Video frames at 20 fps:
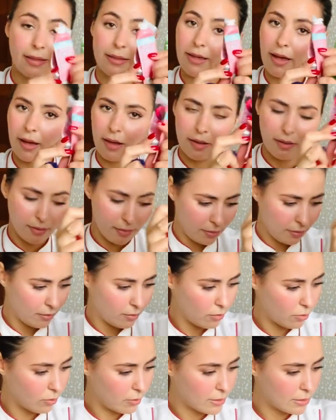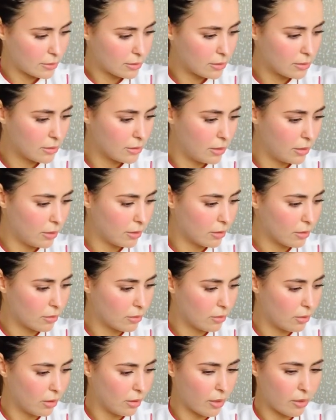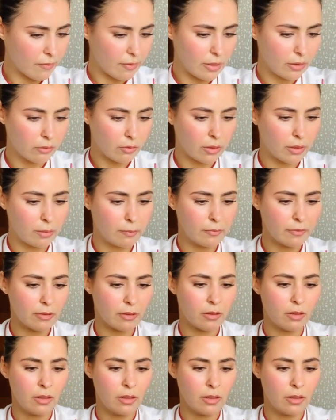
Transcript: Yeah, I always need a lot of hand creams.